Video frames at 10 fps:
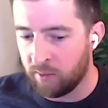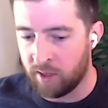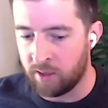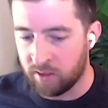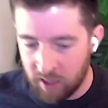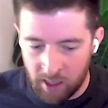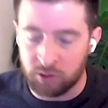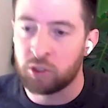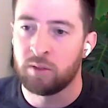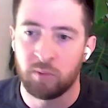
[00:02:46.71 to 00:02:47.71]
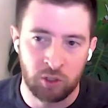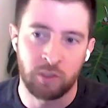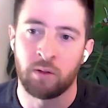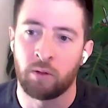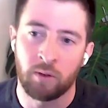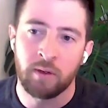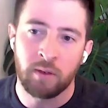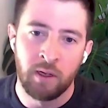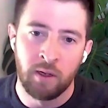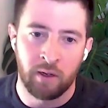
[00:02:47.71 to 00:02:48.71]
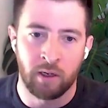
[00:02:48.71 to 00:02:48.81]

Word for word: that touch machine learning.